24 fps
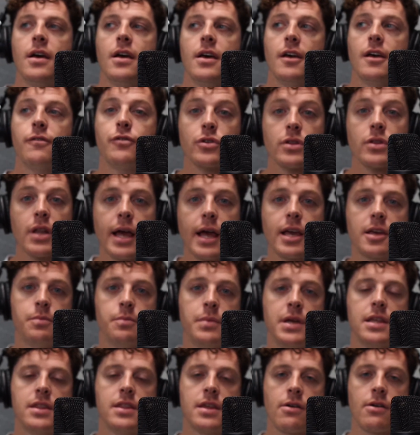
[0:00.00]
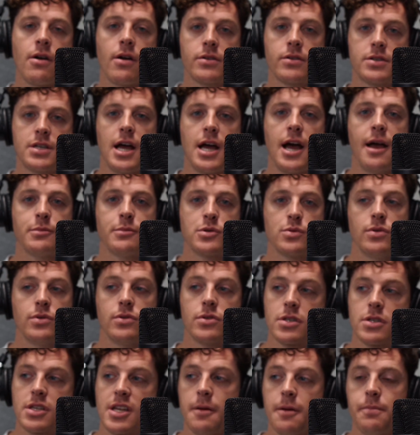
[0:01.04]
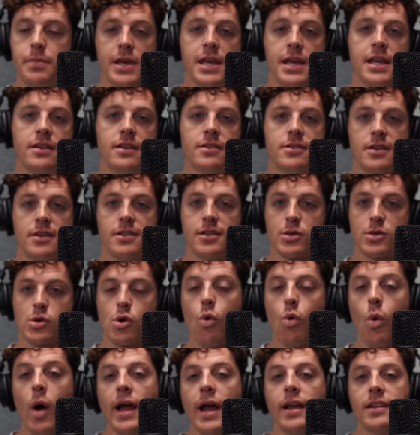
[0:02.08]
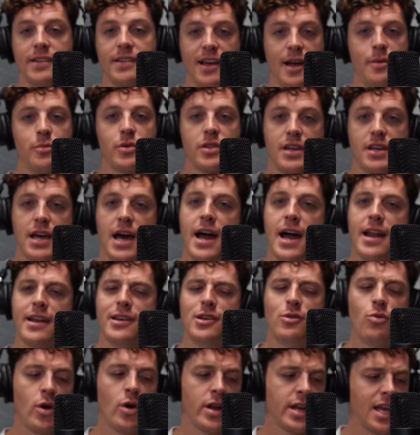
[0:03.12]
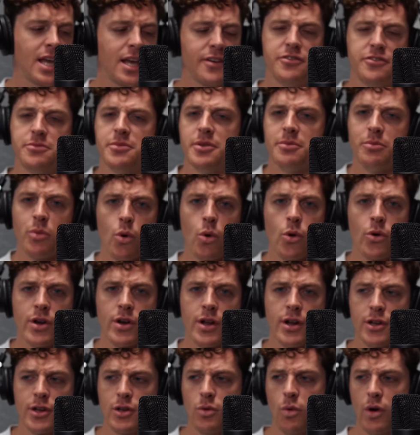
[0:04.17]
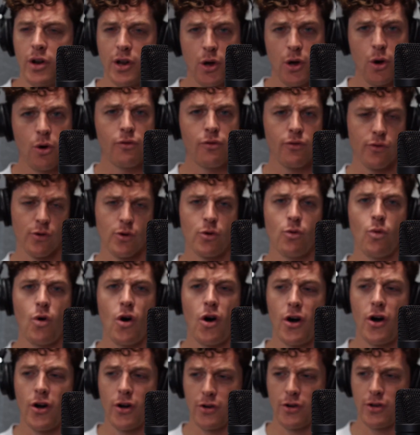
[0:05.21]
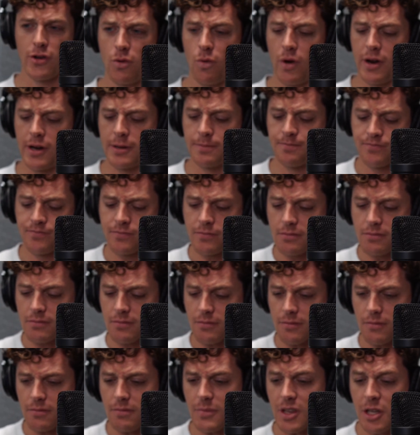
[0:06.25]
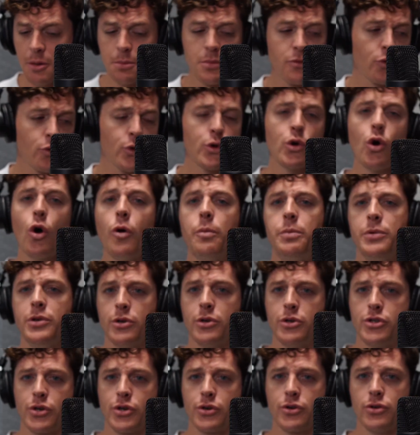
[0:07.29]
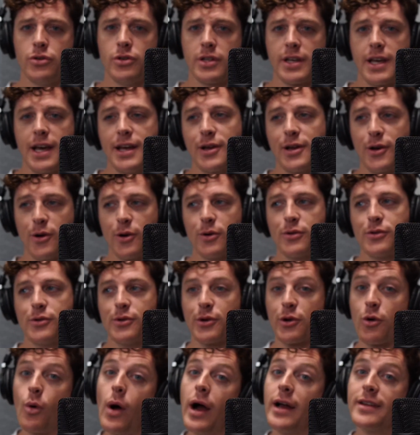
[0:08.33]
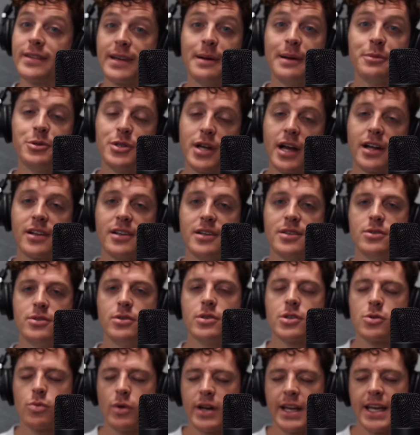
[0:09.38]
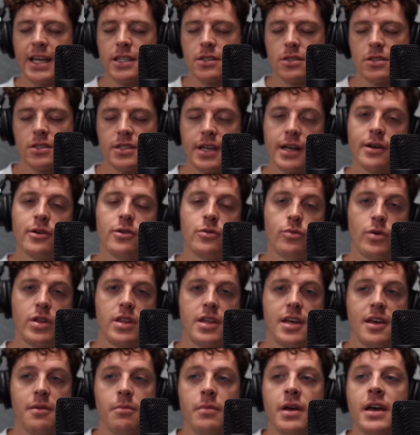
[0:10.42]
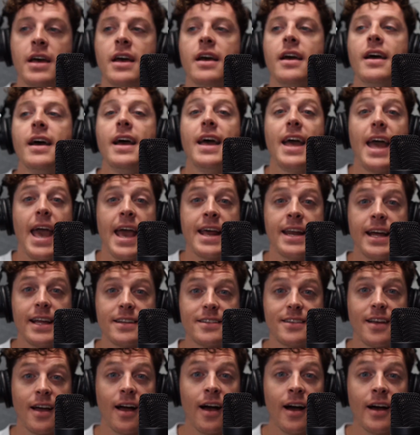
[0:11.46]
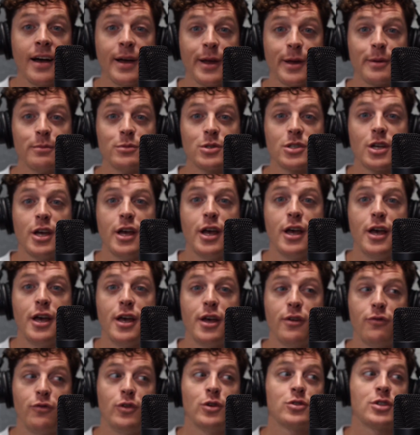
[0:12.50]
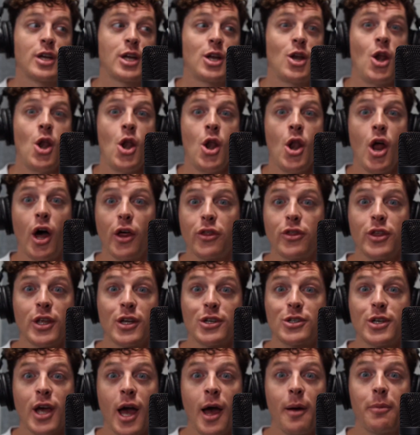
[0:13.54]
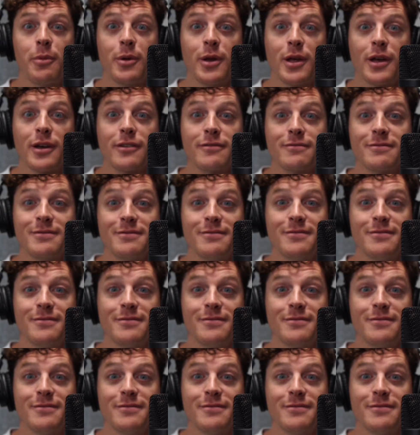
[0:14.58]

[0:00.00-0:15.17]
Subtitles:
If you're like me, there are times when you step into this quiet time with God and you want to give Him a morning or you want to go for a walk want to, before you open your journal and kind of go through your quiet time checklist, you just want to get centered with Him. And at times, it feels like nothing's happening.